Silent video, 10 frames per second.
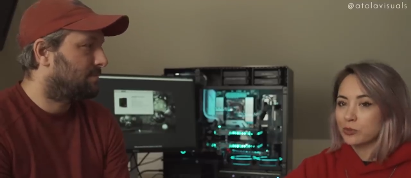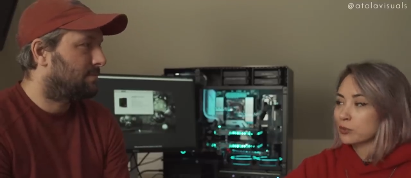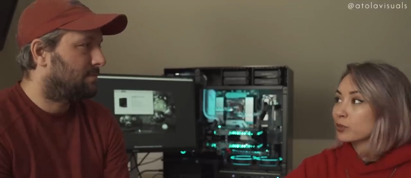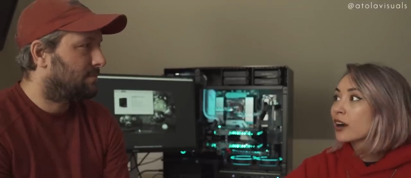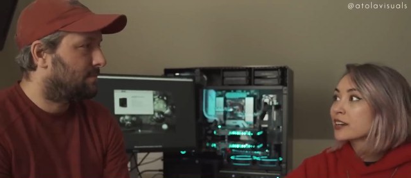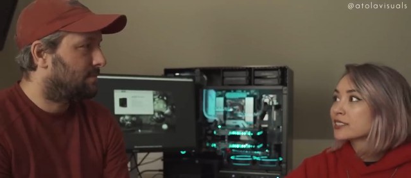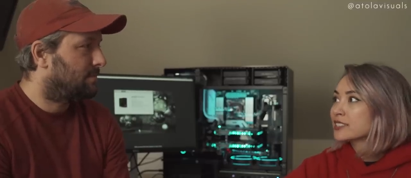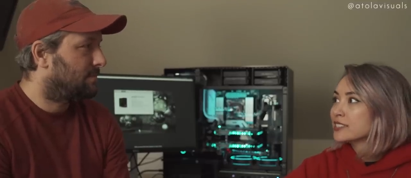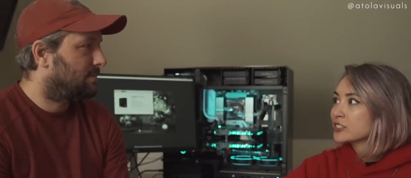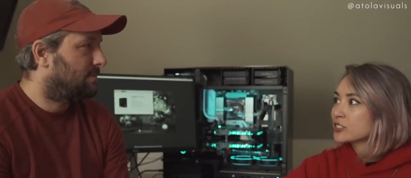Speaker 1: make
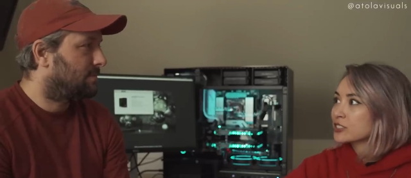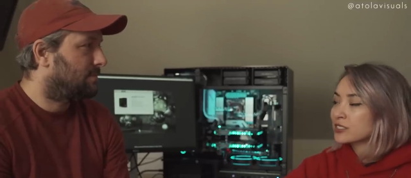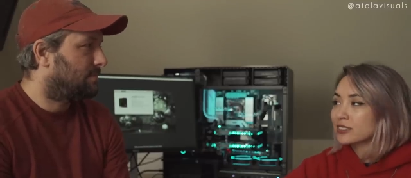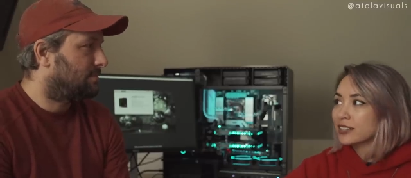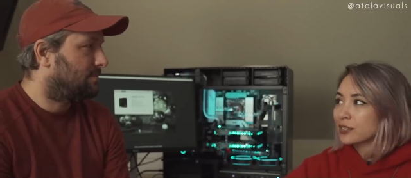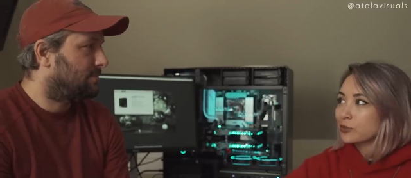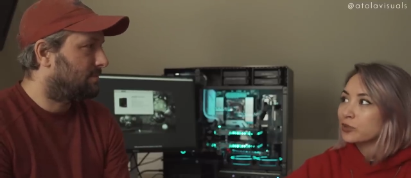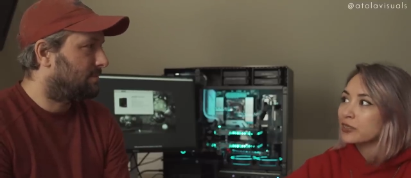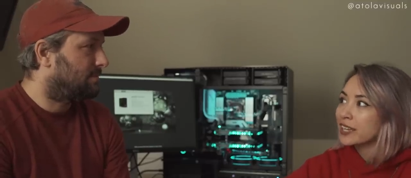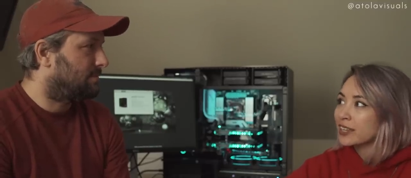proxies just to let it
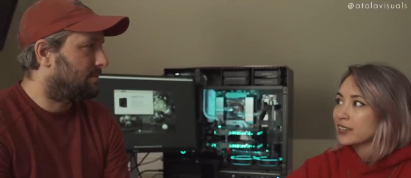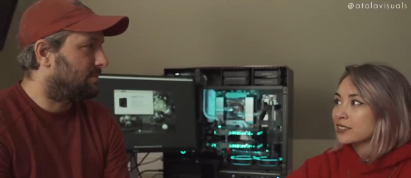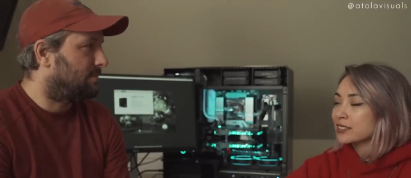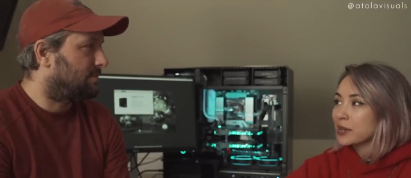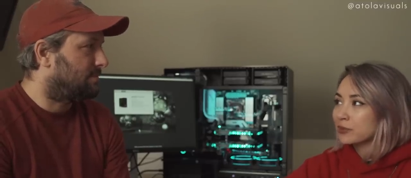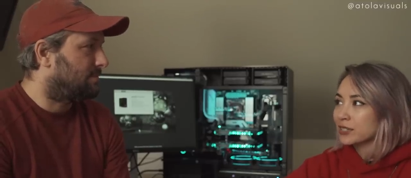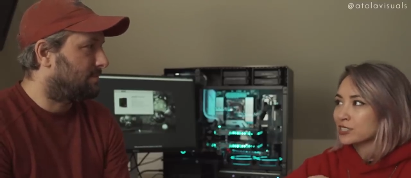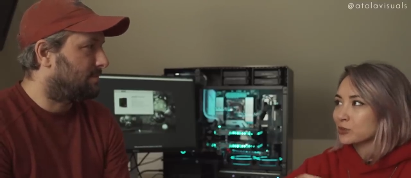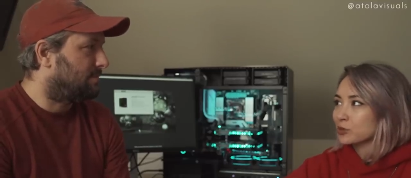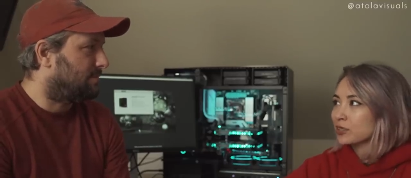play on the
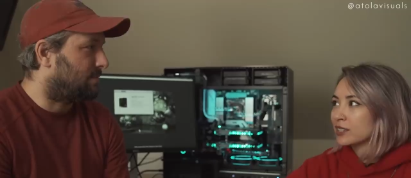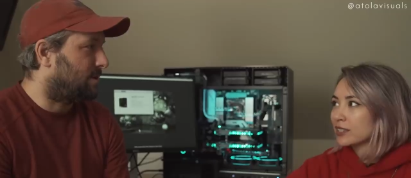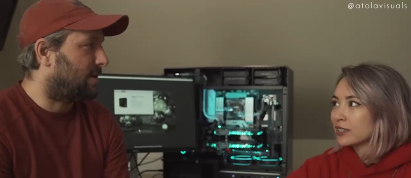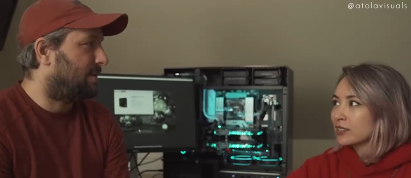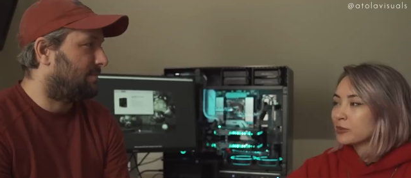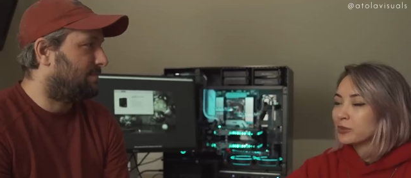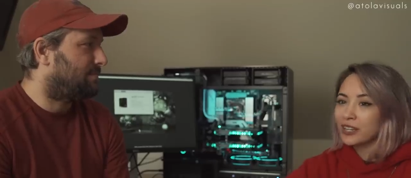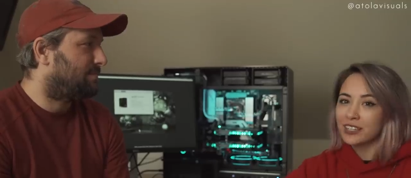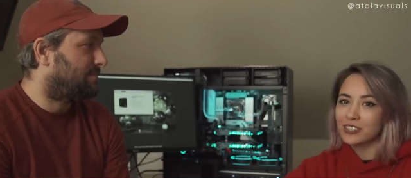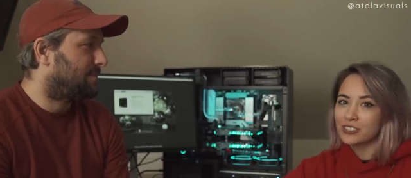timeline smoothly. Right. But
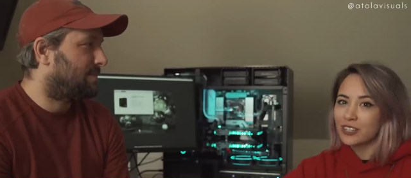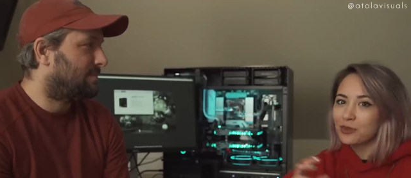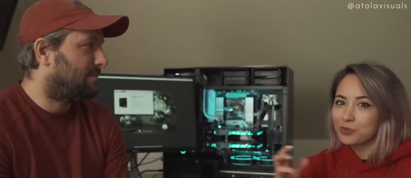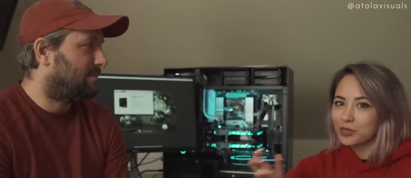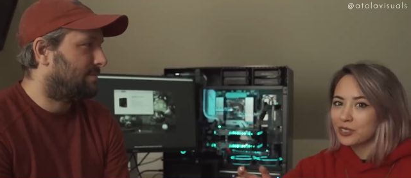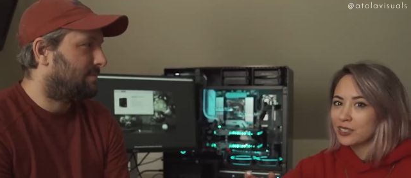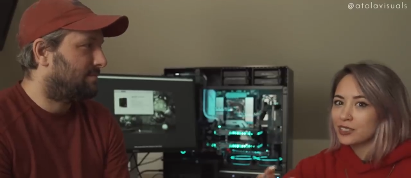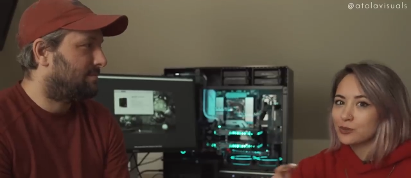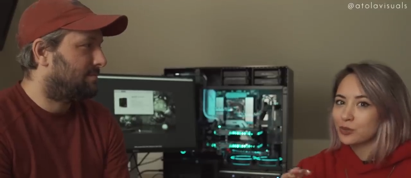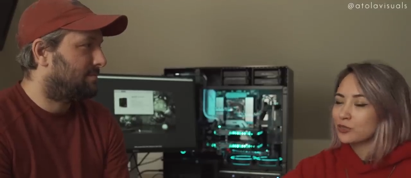I could just upload and
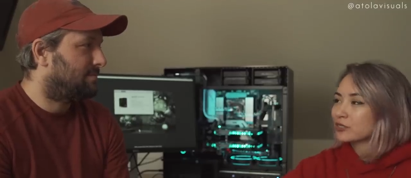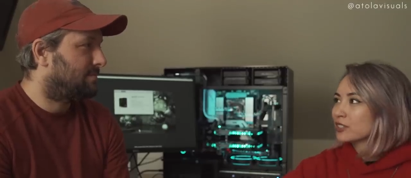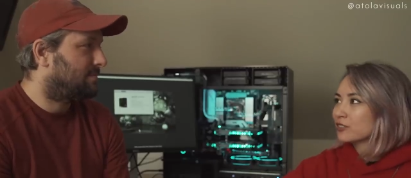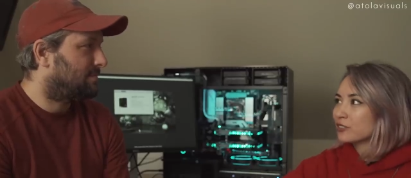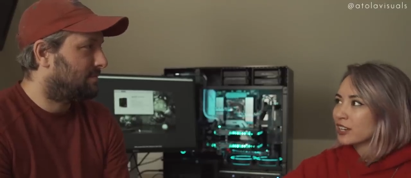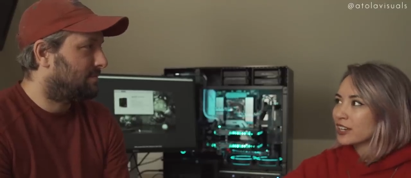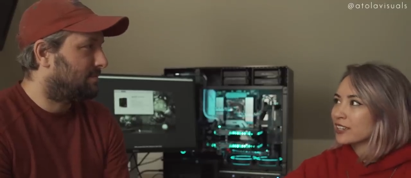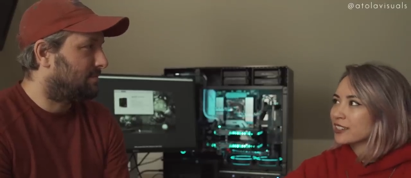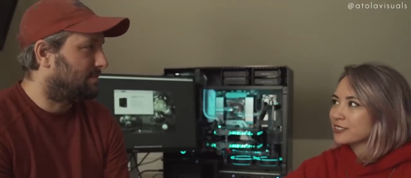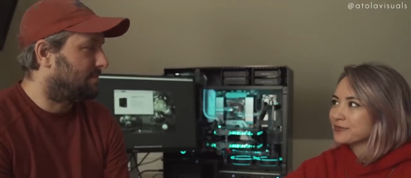it's perfectly
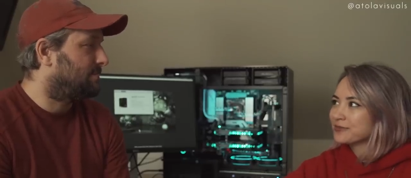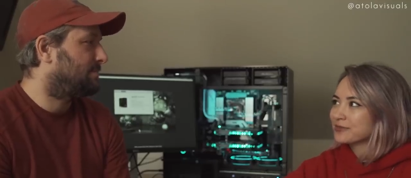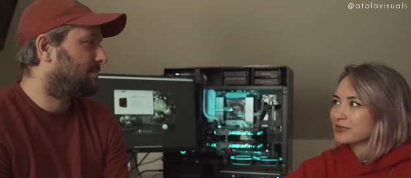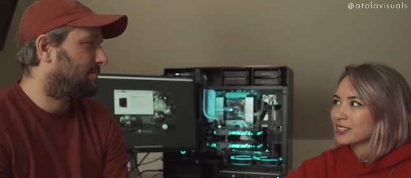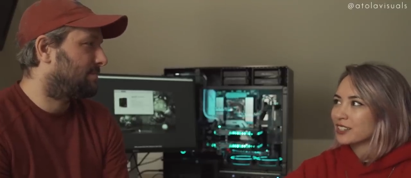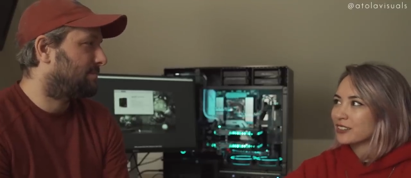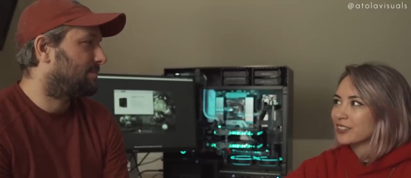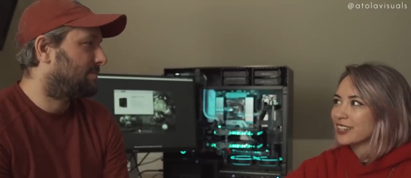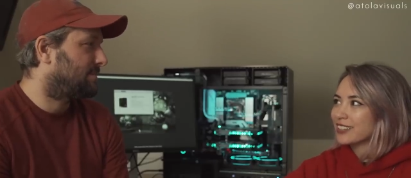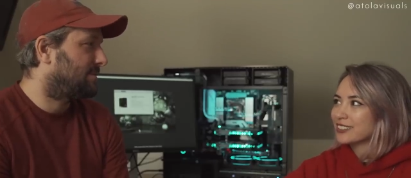fine.
Speaker 2: Mm-hmm. I love
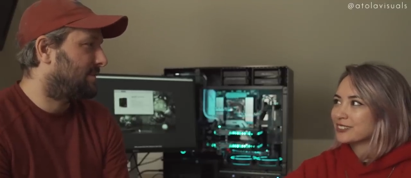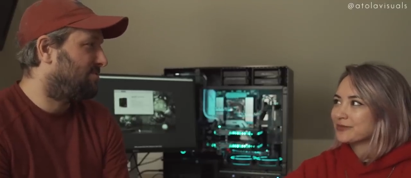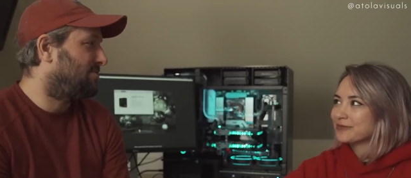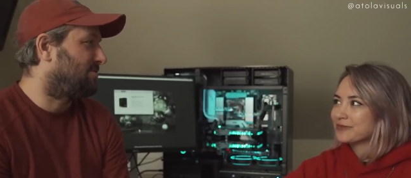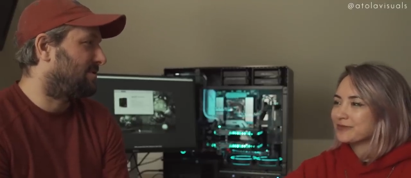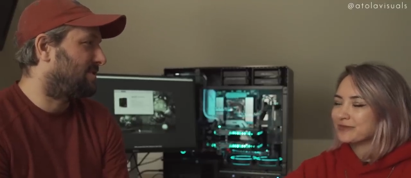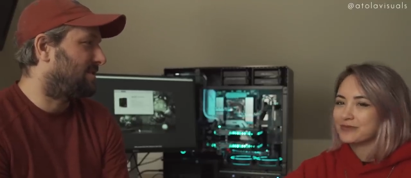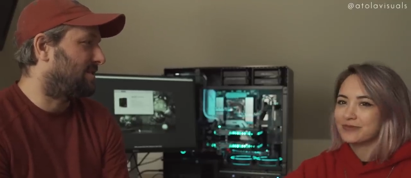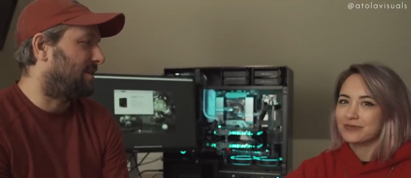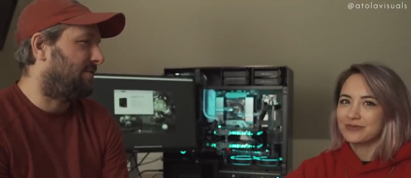it. Cool.
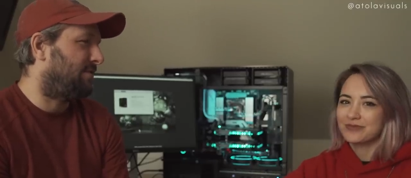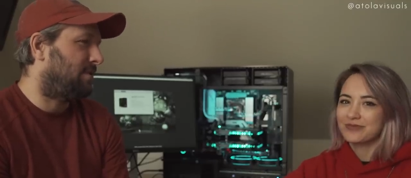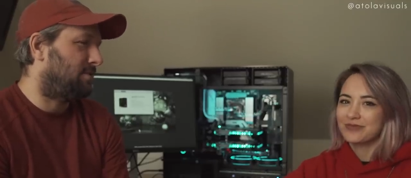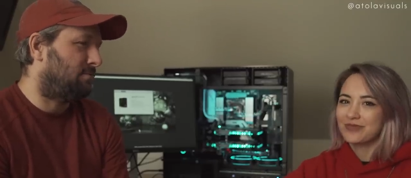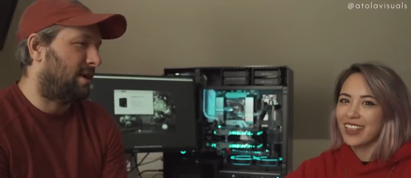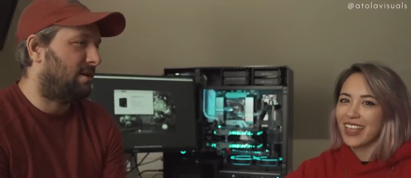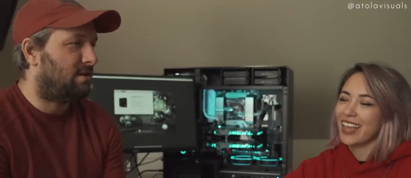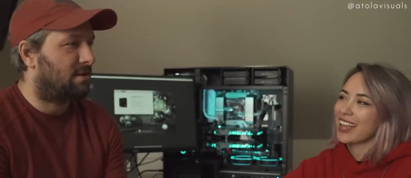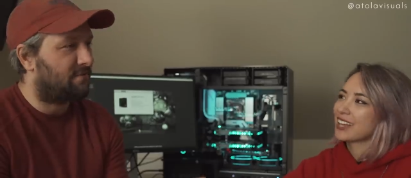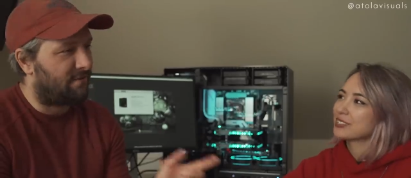Does it
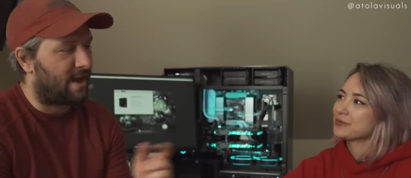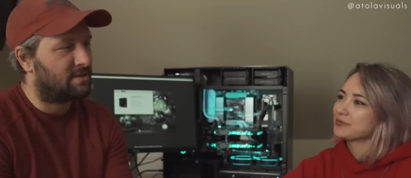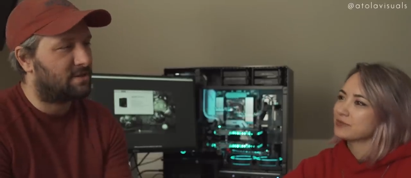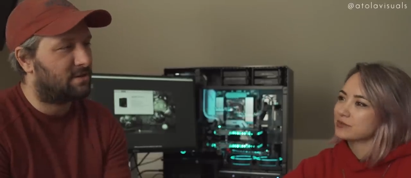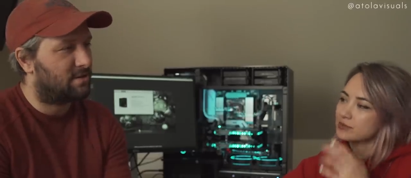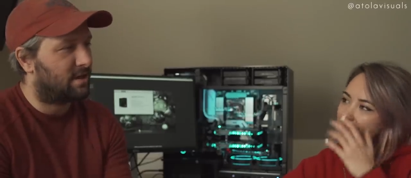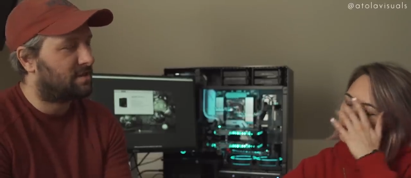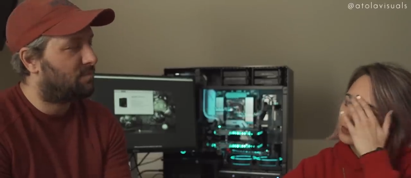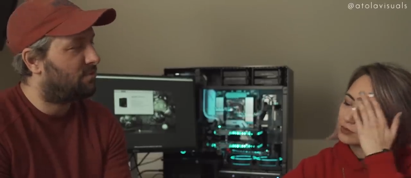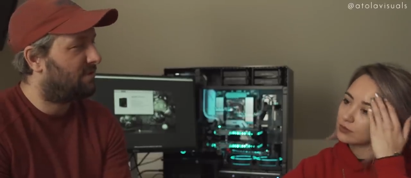render it faster and
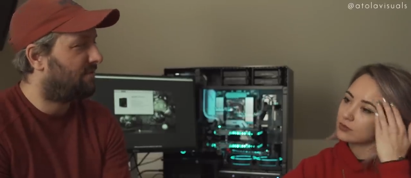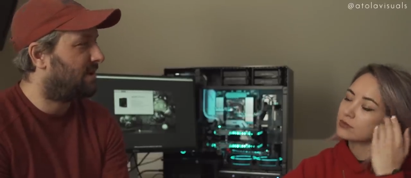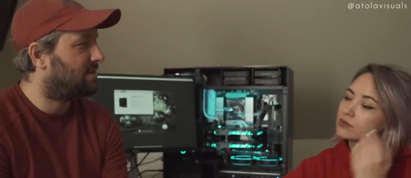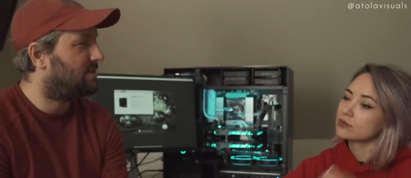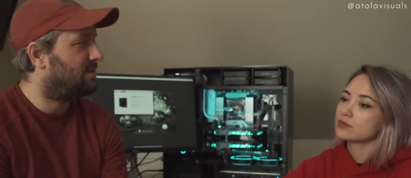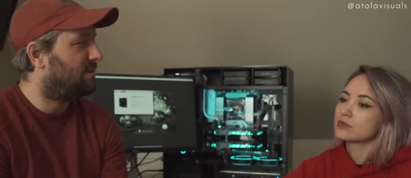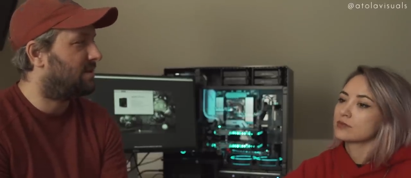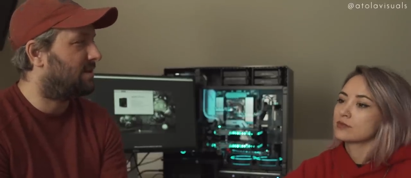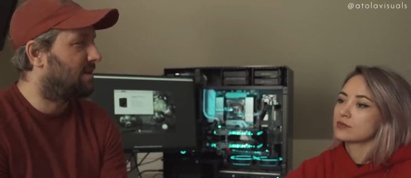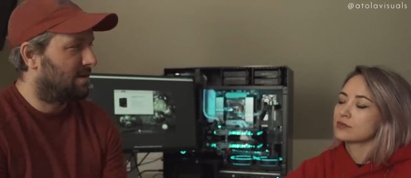export it faster
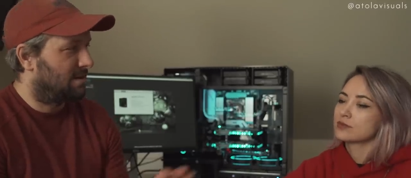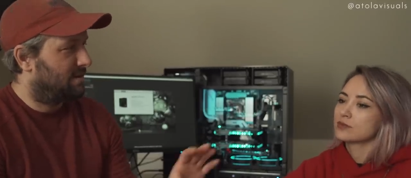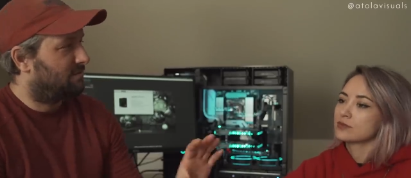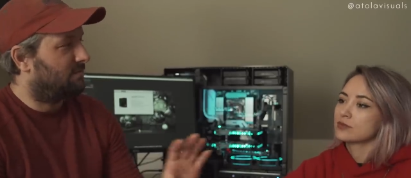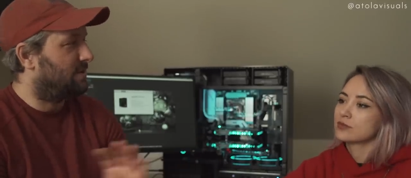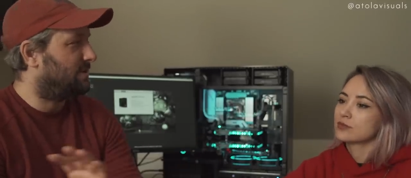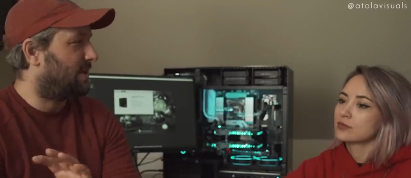than real